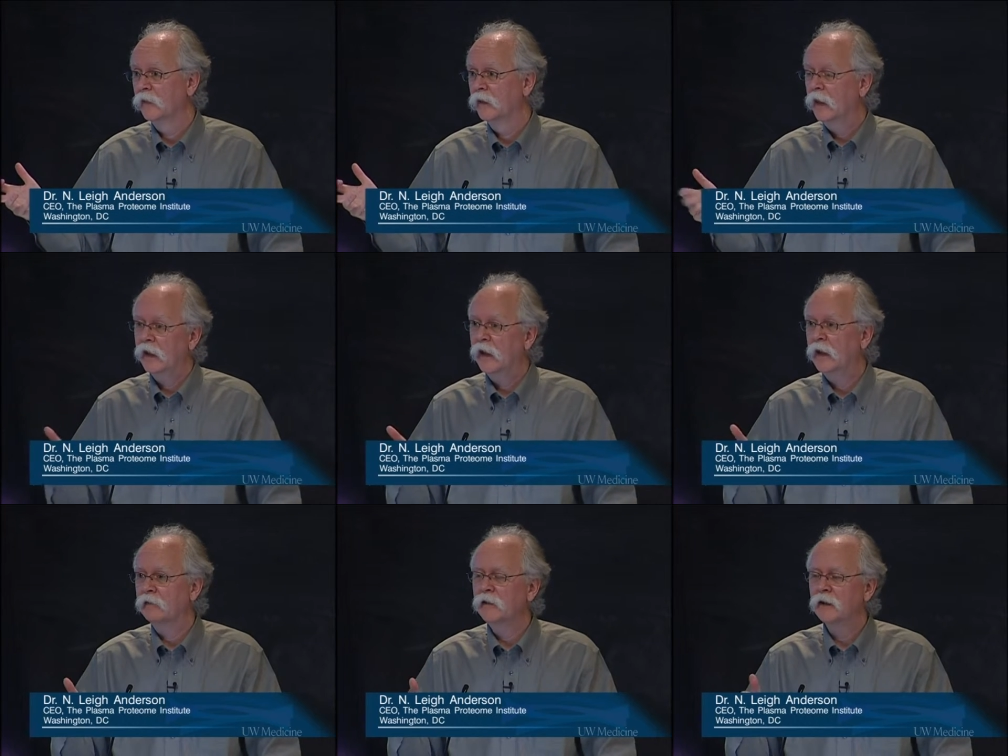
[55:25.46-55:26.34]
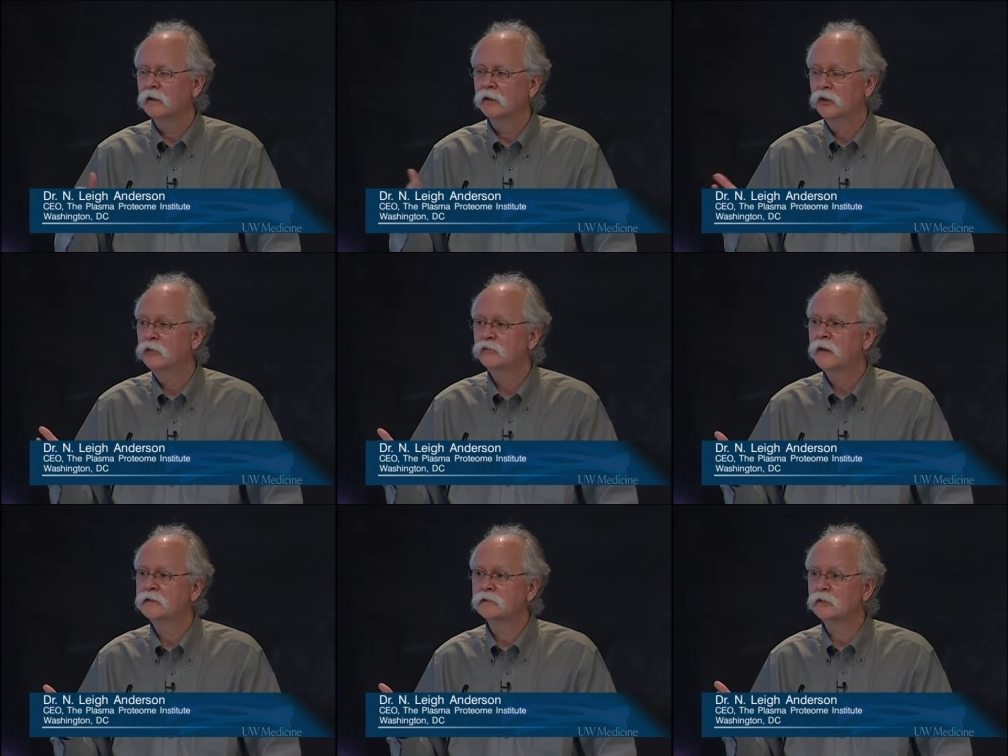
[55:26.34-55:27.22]
And, and I think acute
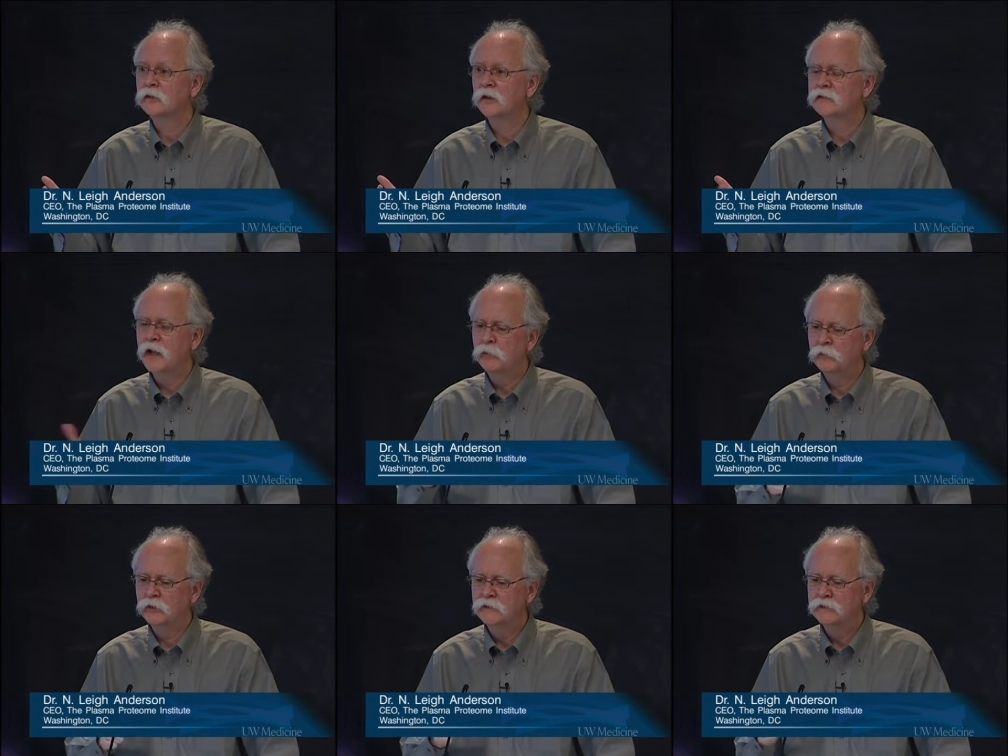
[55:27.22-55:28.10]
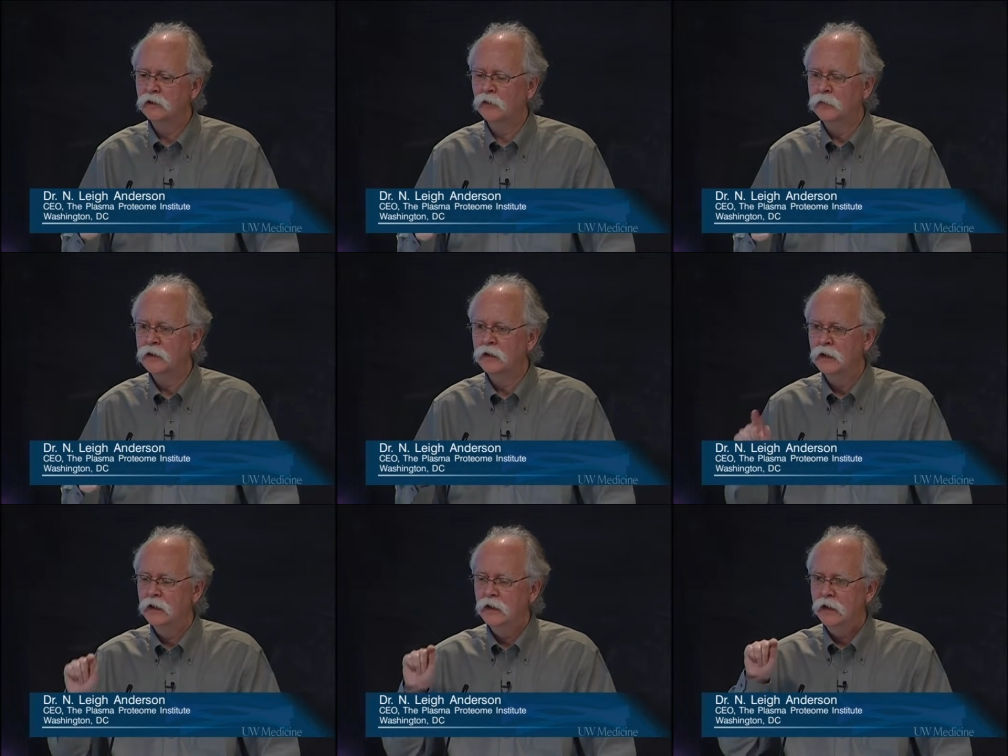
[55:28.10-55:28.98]
phase is a good example because CRP
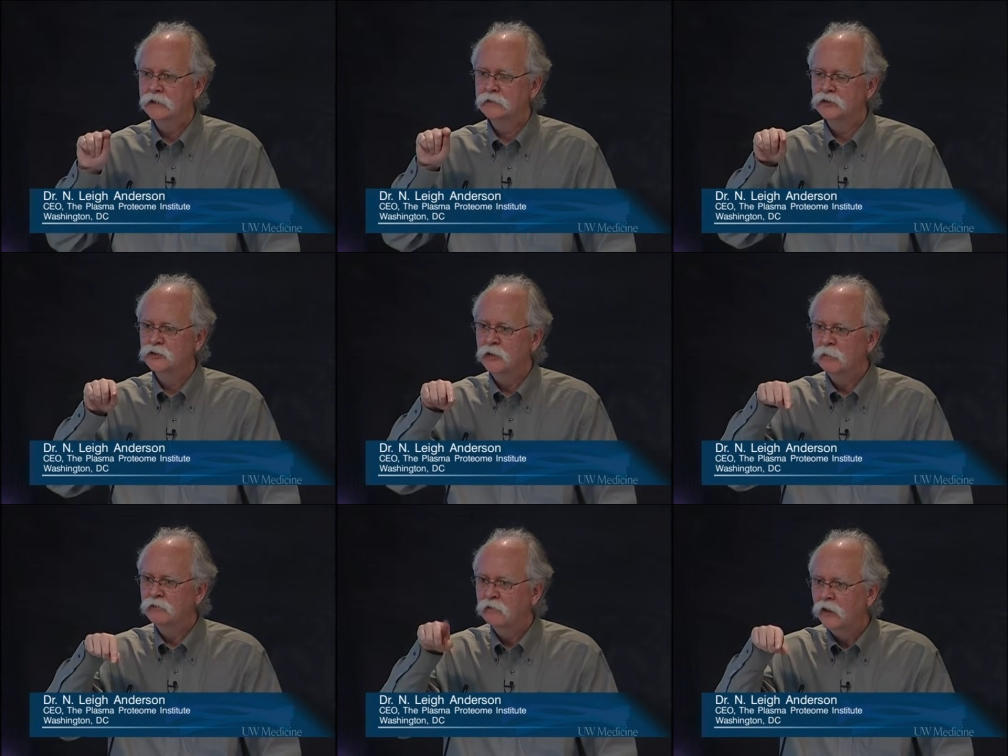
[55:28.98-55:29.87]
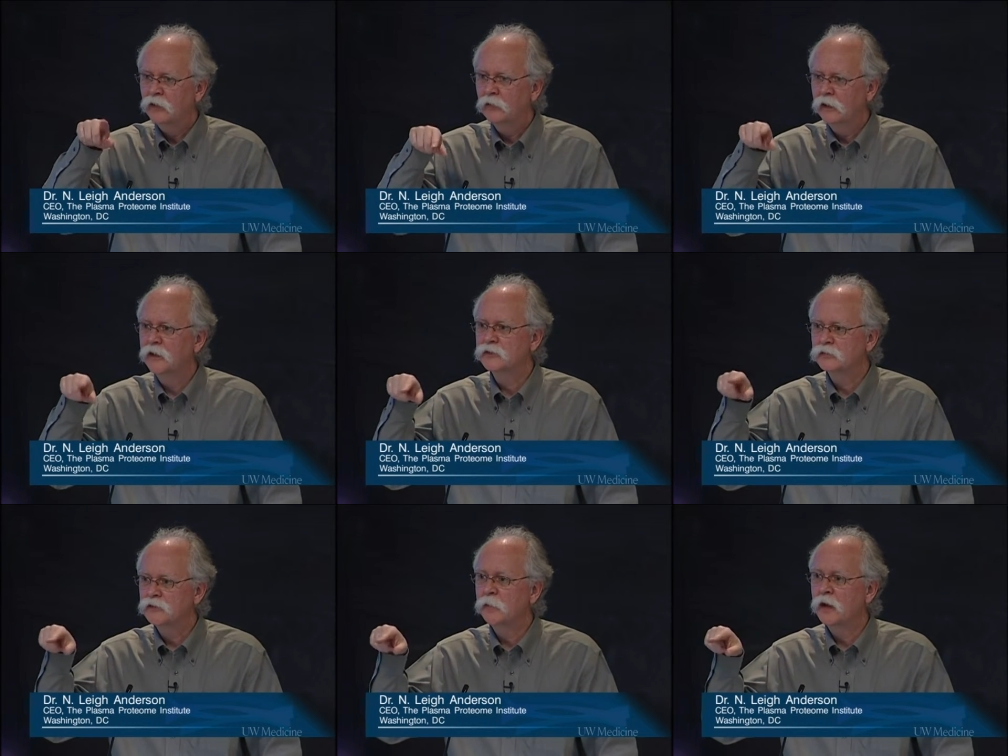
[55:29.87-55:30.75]
is extremely variable in its
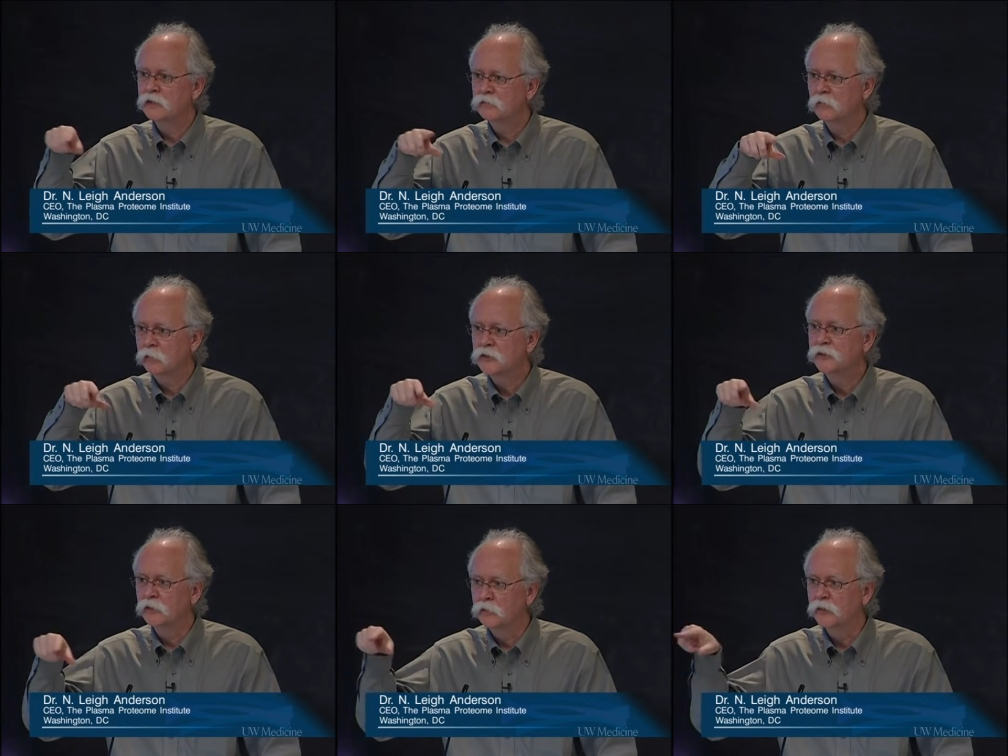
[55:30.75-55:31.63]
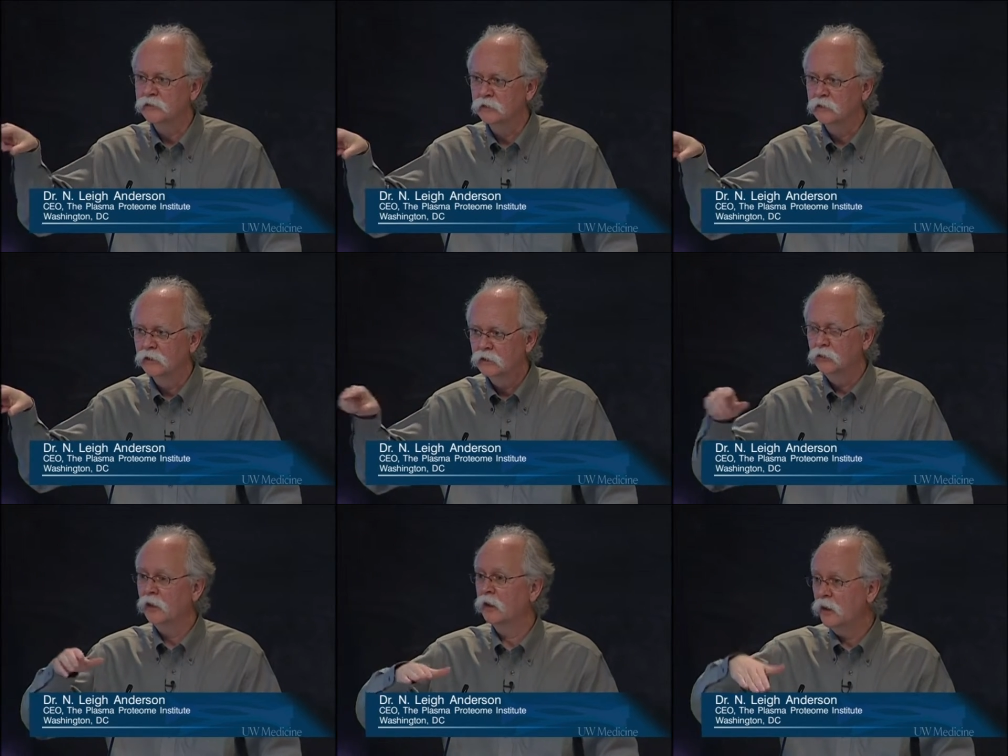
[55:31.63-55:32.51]
response from person to person. You can
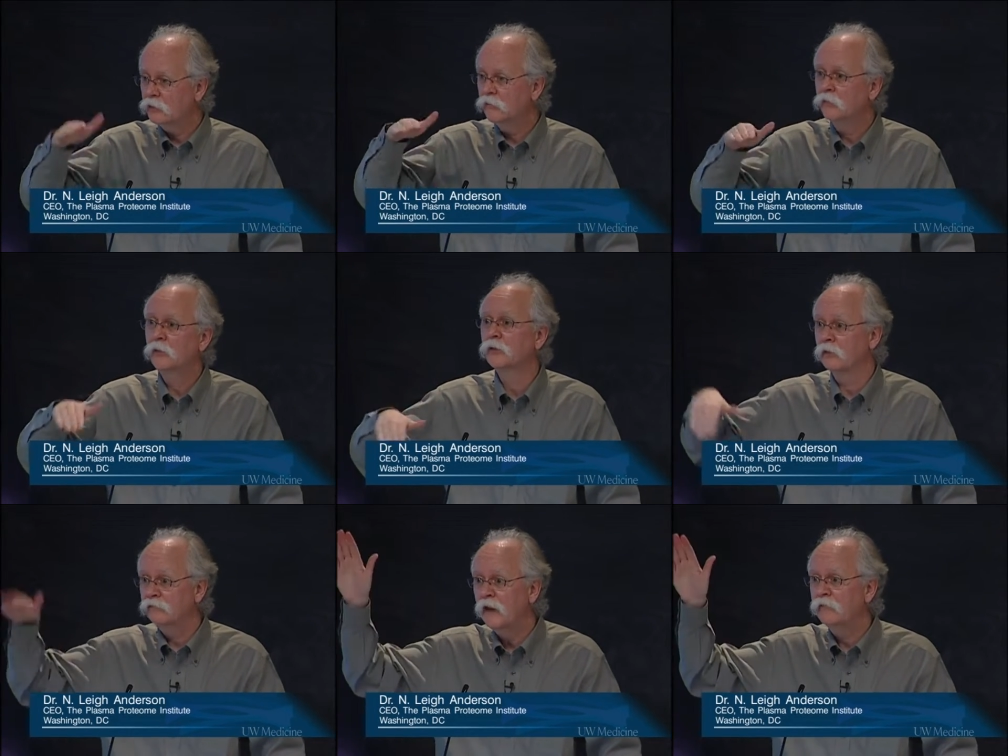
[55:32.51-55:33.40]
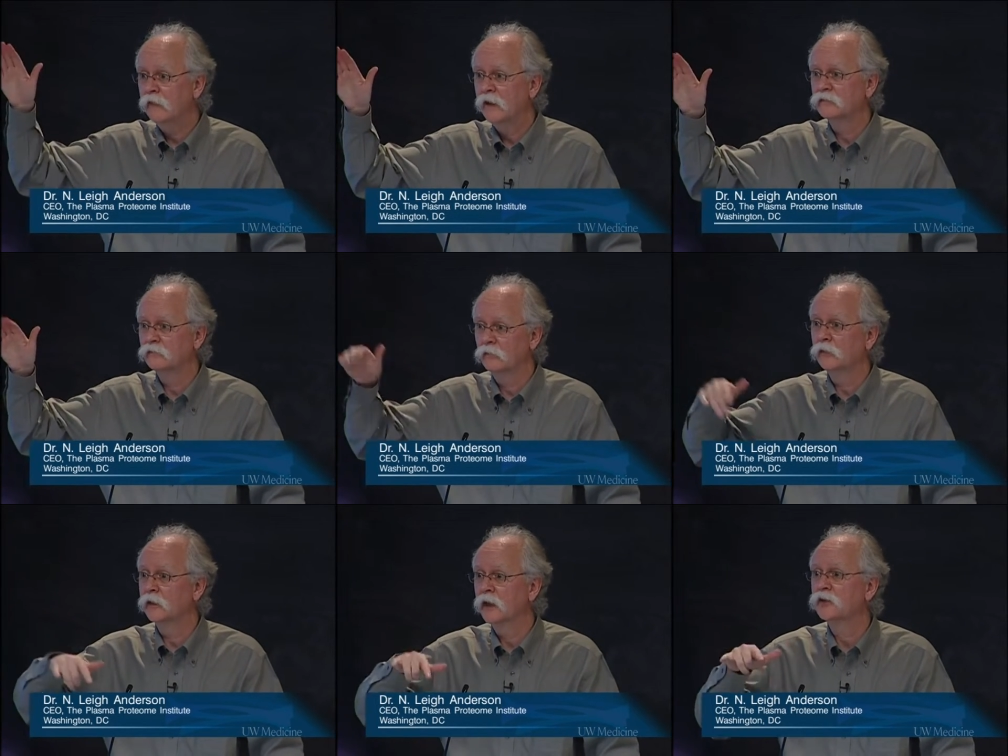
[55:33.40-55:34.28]
get a 100 fold or a 5,000 fold
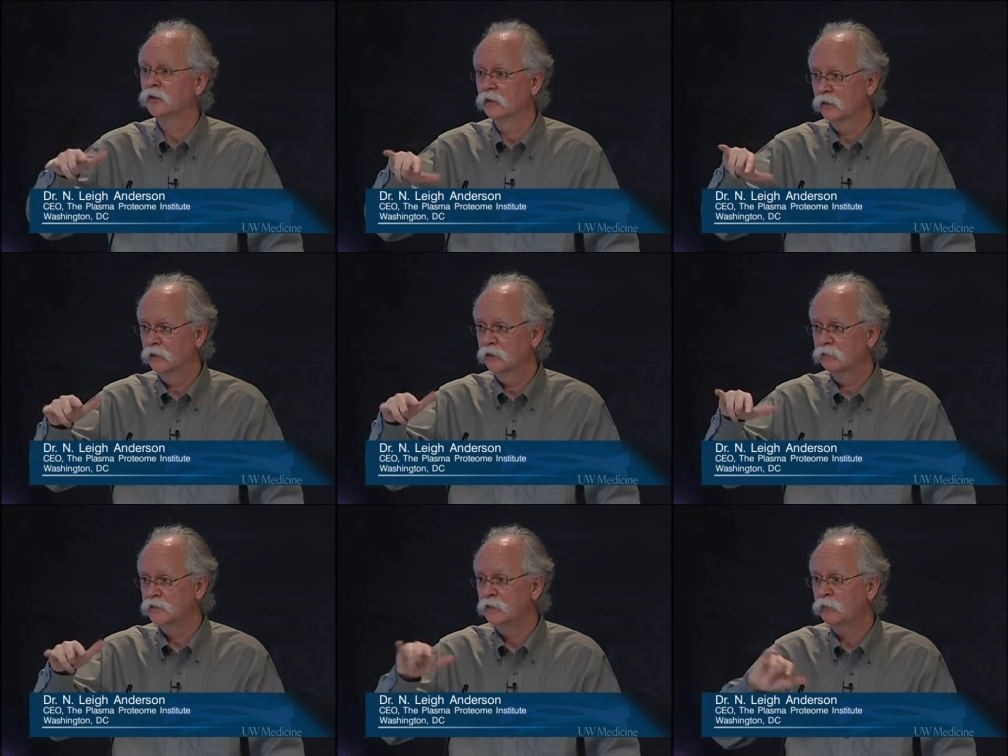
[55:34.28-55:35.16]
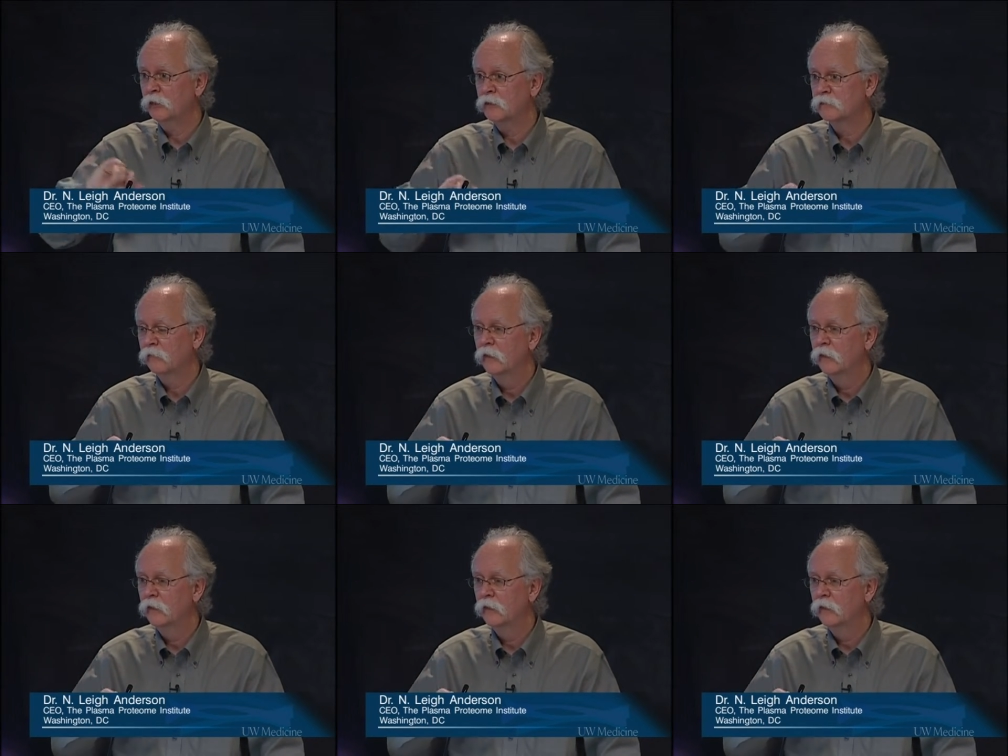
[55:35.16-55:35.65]
induction given stimulus.